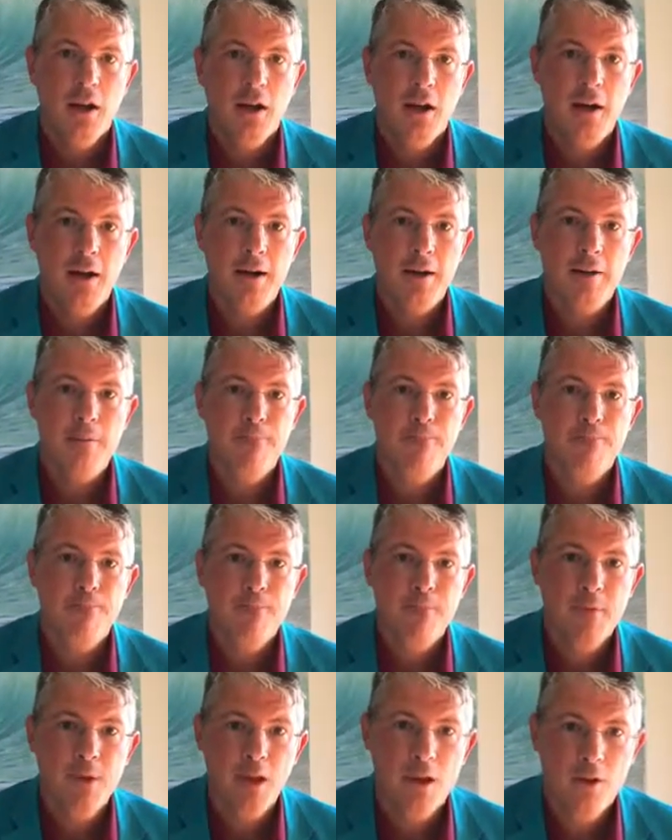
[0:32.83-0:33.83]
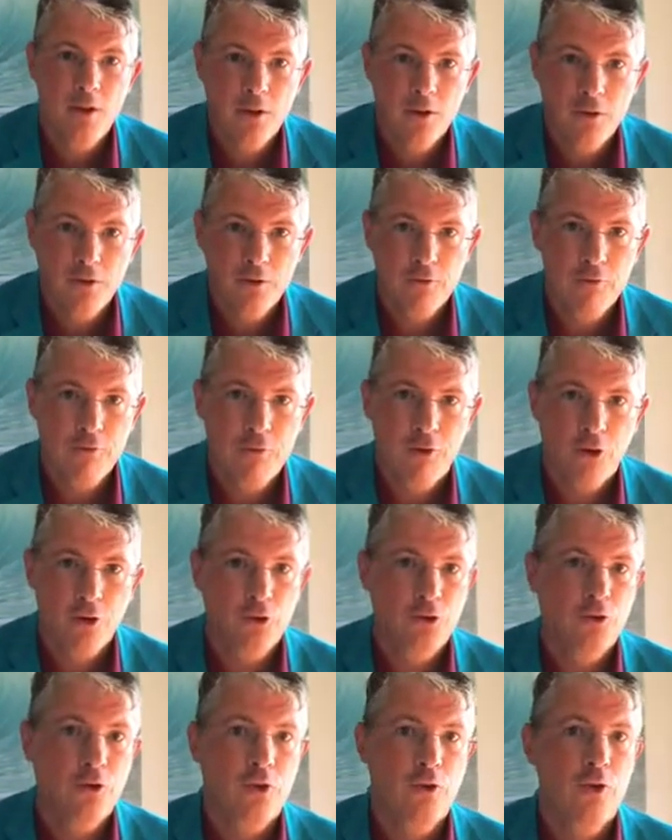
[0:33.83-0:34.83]
Um,
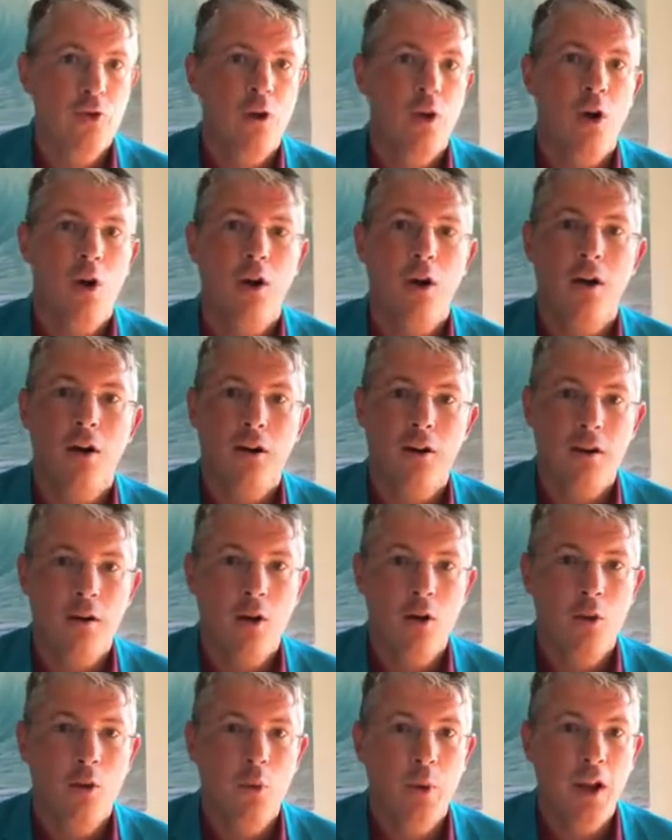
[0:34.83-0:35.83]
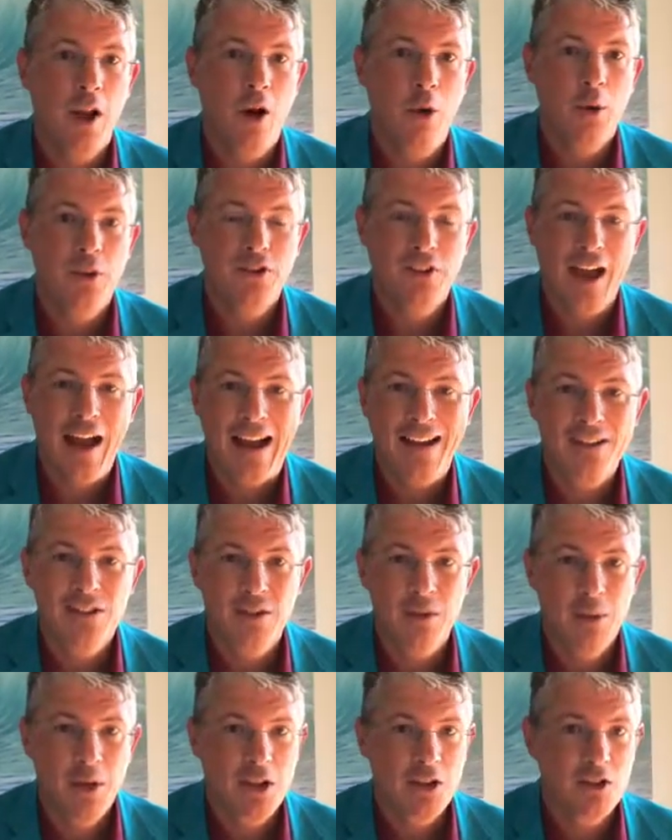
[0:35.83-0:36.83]
First, we always ask
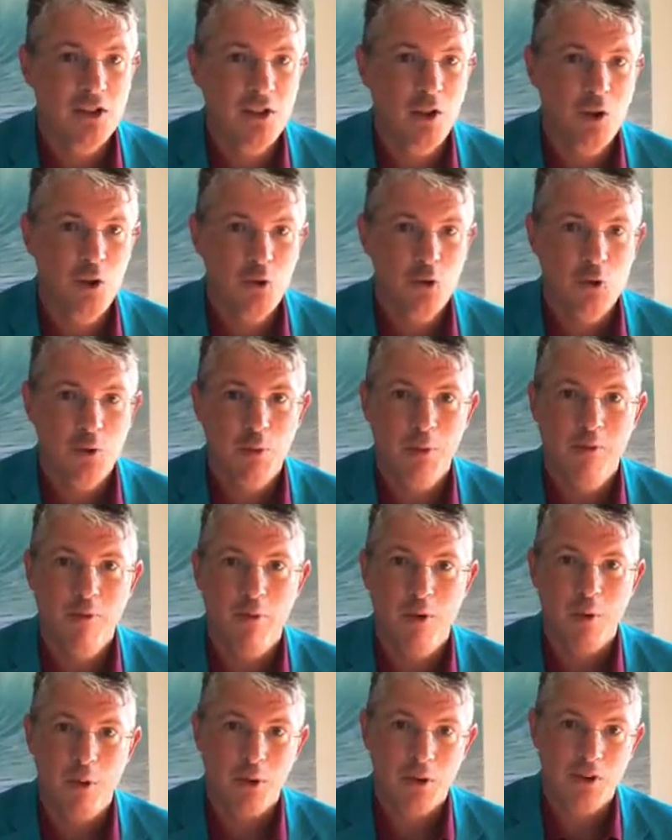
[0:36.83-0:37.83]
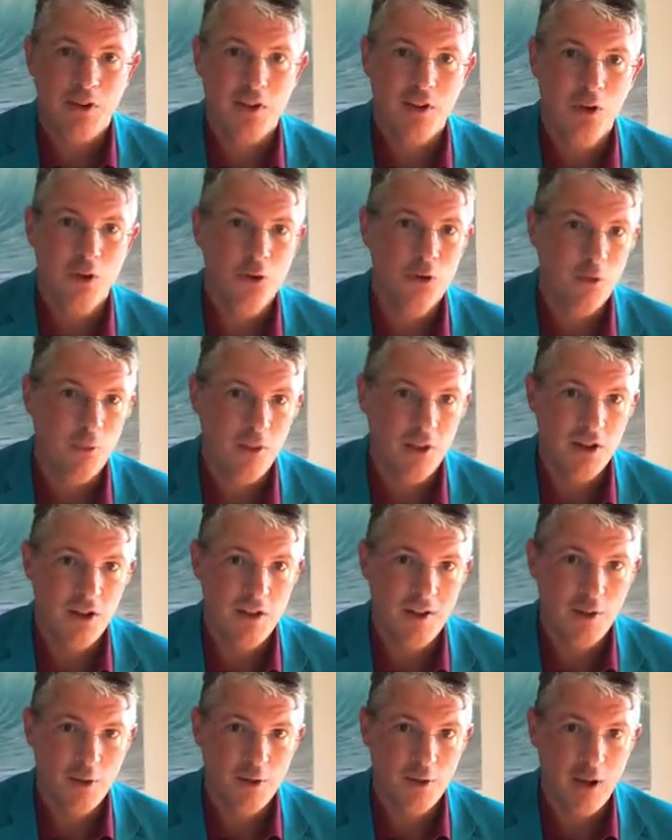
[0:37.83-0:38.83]
to be excused before we're excused from the
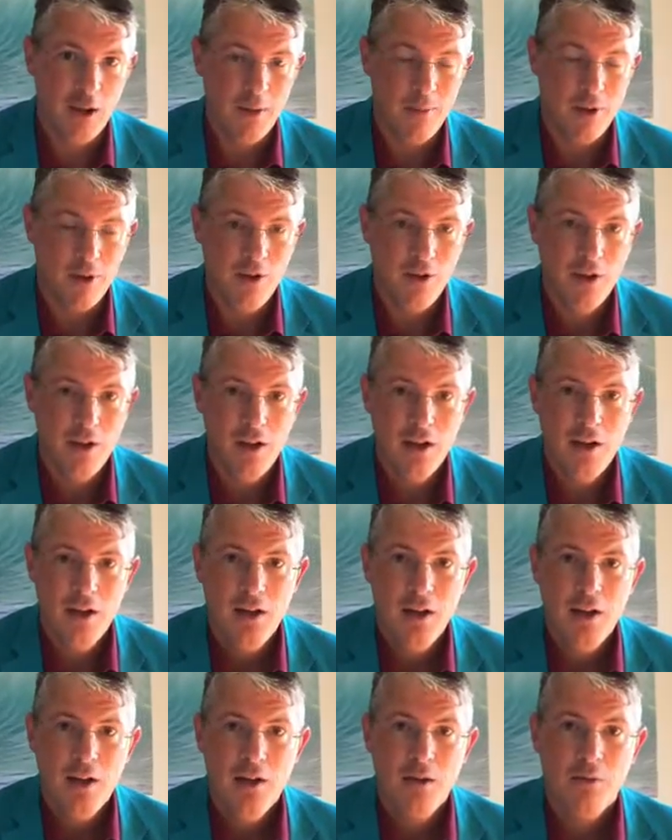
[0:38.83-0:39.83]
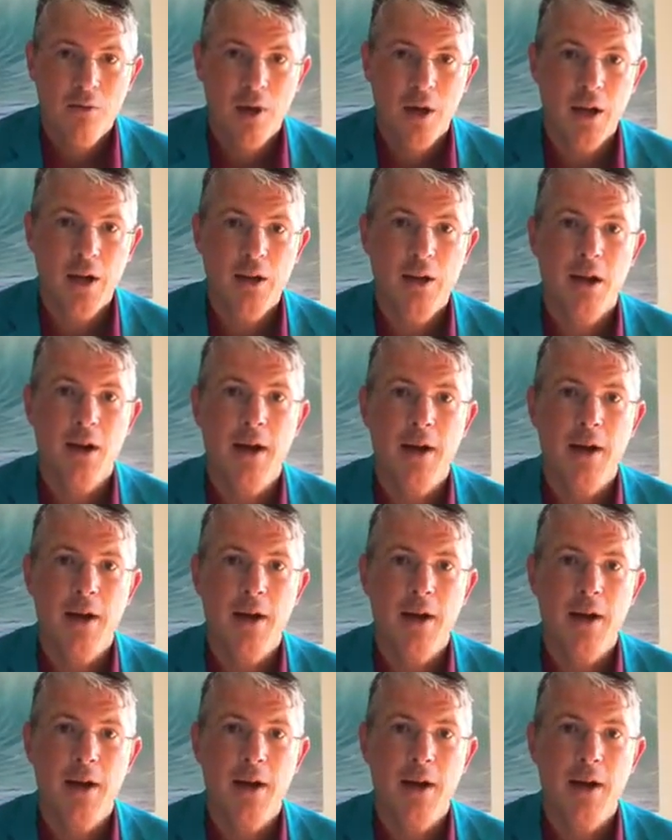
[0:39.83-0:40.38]
dinner table, right?